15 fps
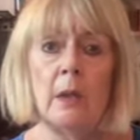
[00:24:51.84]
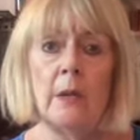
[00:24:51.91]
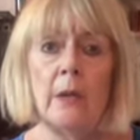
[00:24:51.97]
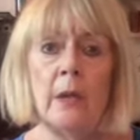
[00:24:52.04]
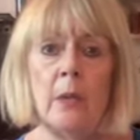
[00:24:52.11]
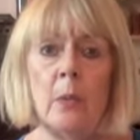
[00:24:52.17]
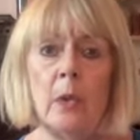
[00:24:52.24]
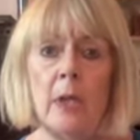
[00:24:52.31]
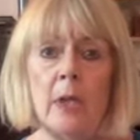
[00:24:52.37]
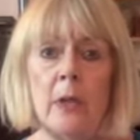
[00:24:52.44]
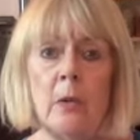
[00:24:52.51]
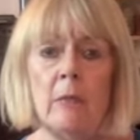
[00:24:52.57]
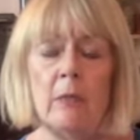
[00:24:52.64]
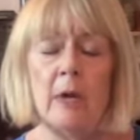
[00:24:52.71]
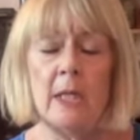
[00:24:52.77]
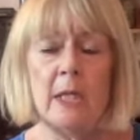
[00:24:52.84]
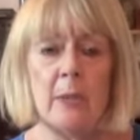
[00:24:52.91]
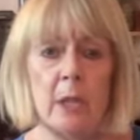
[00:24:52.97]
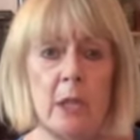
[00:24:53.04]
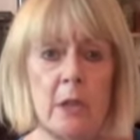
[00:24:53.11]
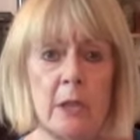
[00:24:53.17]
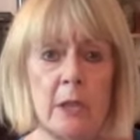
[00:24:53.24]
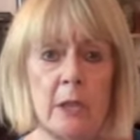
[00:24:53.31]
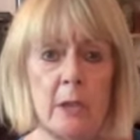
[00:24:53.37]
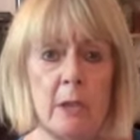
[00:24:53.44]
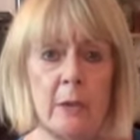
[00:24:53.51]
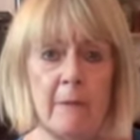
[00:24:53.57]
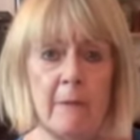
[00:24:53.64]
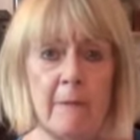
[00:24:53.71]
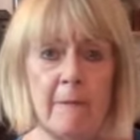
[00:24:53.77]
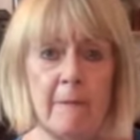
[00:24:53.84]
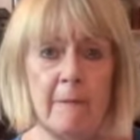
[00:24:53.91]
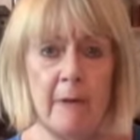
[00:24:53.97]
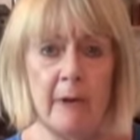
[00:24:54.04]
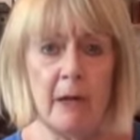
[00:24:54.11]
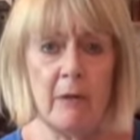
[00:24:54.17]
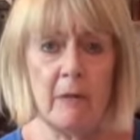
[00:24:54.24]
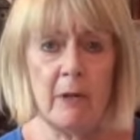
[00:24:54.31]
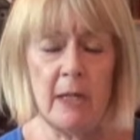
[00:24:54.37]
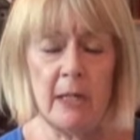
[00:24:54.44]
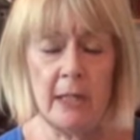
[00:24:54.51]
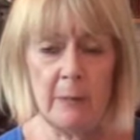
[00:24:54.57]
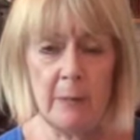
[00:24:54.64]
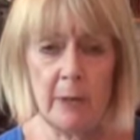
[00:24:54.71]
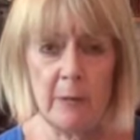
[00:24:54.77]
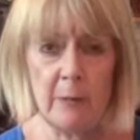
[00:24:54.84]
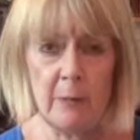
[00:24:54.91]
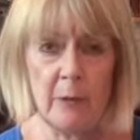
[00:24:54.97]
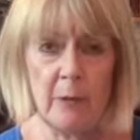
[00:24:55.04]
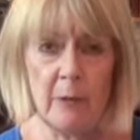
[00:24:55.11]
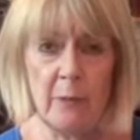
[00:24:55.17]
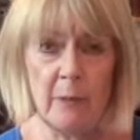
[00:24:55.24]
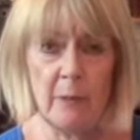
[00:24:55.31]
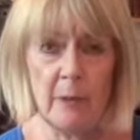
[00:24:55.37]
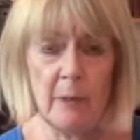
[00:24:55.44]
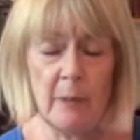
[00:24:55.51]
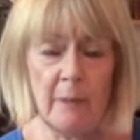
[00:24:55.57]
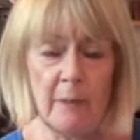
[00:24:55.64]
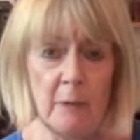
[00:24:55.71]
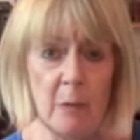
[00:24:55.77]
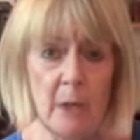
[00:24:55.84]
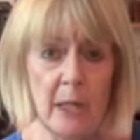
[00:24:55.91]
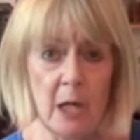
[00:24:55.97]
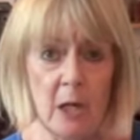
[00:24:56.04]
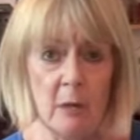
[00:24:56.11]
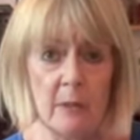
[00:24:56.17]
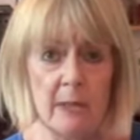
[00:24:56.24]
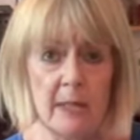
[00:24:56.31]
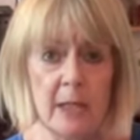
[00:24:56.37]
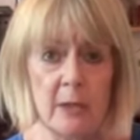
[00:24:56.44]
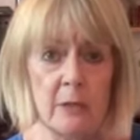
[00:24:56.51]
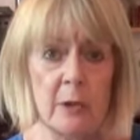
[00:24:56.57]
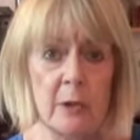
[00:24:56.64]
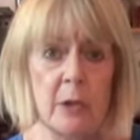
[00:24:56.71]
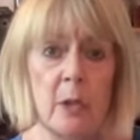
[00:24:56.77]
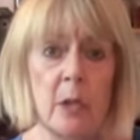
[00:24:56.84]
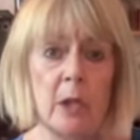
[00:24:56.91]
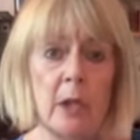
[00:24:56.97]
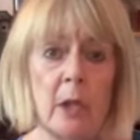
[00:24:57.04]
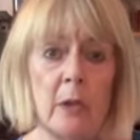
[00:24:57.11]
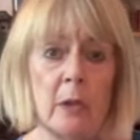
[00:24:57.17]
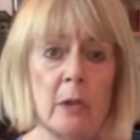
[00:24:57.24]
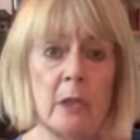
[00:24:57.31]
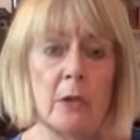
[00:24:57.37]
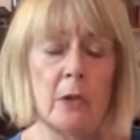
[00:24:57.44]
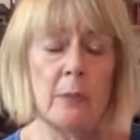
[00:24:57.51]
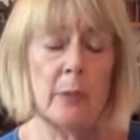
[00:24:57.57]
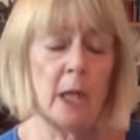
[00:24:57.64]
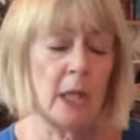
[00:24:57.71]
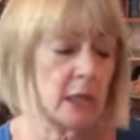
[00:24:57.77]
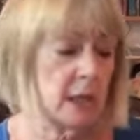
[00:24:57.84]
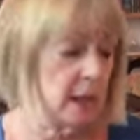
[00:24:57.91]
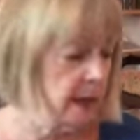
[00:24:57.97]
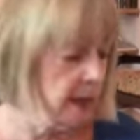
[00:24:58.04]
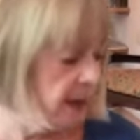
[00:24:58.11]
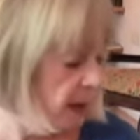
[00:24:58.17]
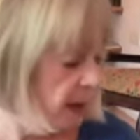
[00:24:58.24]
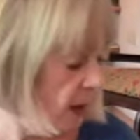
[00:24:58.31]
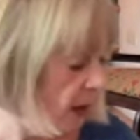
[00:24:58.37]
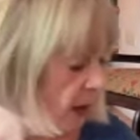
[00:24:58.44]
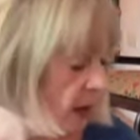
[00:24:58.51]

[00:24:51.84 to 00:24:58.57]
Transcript: And then when you're ready, we're going to do a very little bit of movement before we come down to our Yoga Nidra practice.